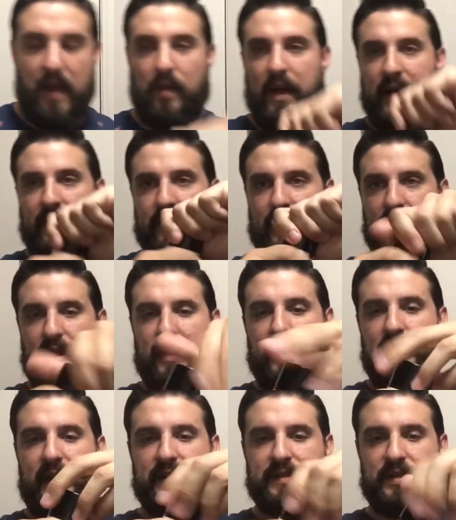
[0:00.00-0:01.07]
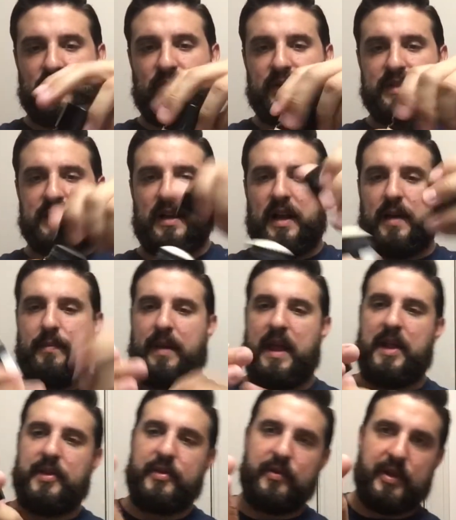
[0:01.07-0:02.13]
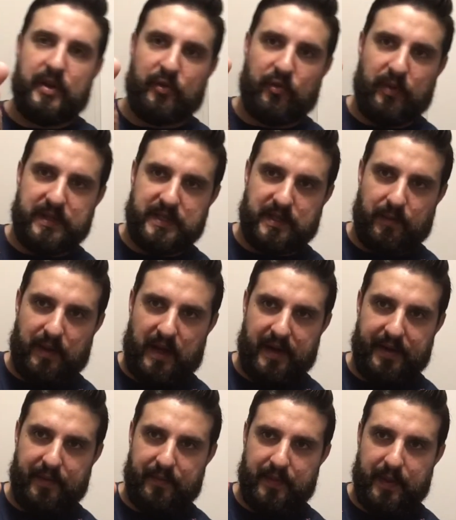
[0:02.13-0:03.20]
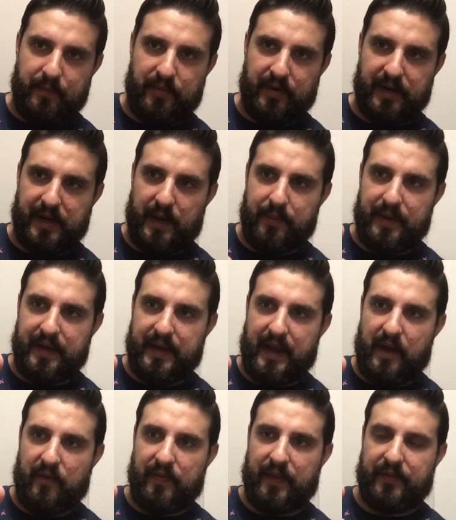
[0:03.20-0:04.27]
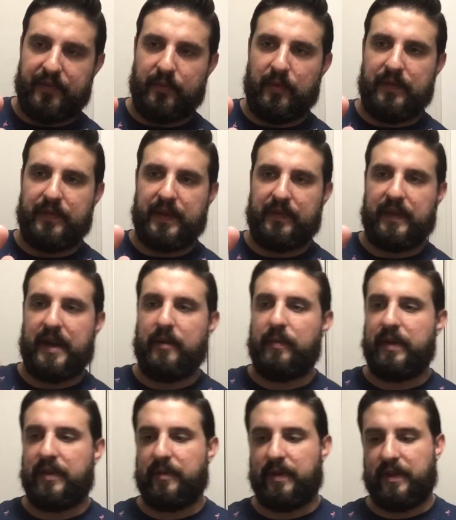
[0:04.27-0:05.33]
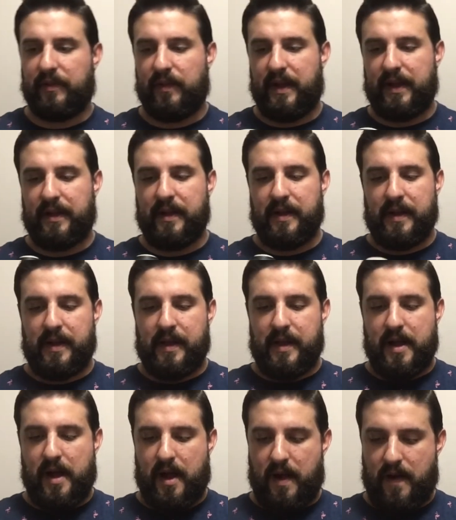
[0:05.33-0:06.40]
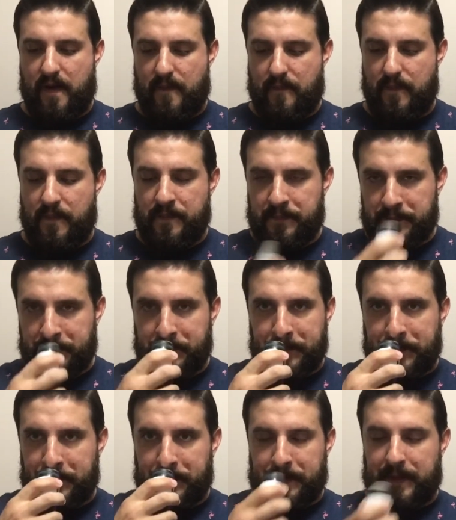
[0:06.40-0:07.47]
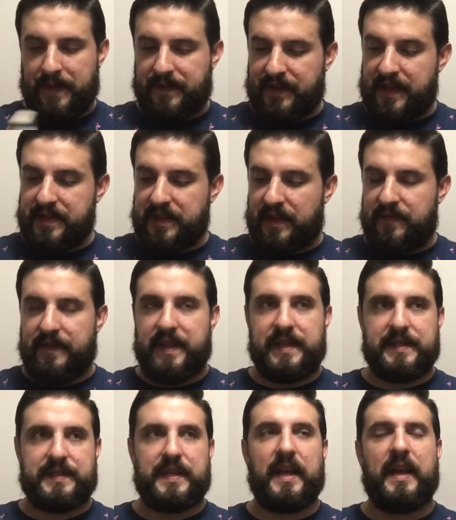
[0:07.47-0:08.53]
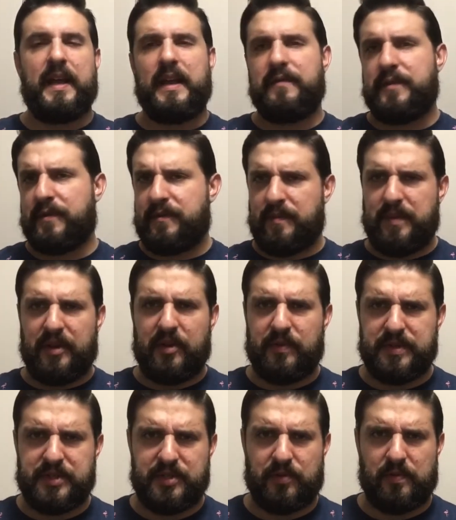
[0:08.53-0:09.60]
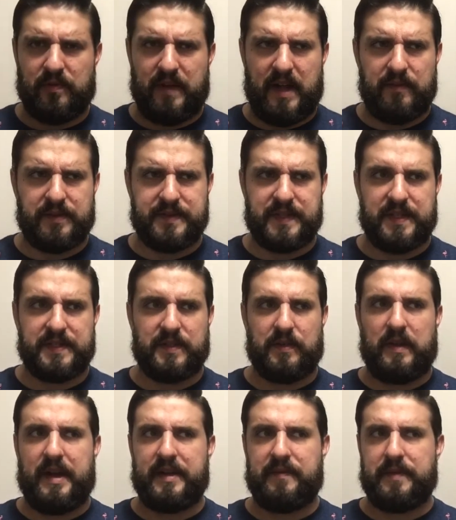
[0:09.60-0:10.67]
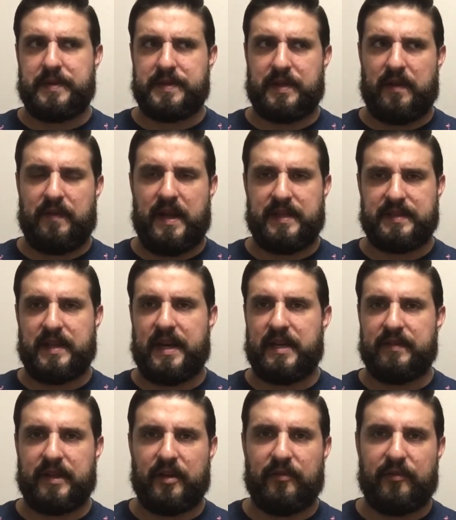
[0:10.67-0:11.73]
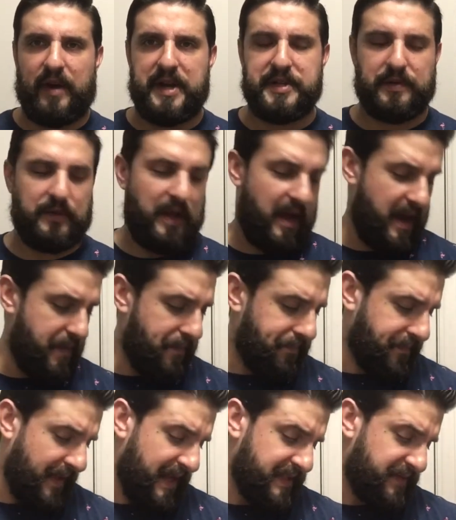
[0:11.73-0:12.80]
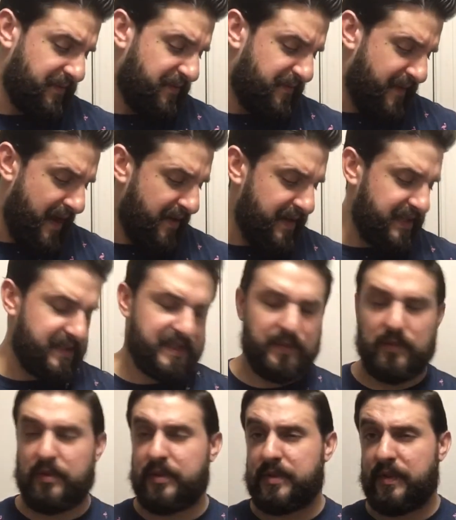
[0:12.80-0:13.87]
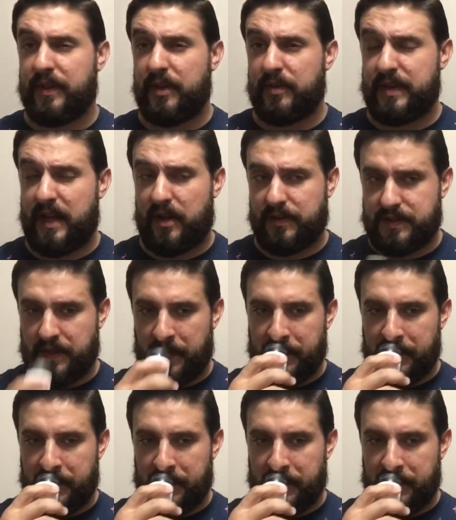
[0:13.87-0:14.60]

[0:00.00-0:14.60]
like that it has the twist top and you can twist the bottom and put it up and down. That's one thing that I really, really like. The scent on this, if you're familiar with Shear Revival scents, a lot of their stuff has kind of like a fresh lime. It's very similar to the O'Dowd's.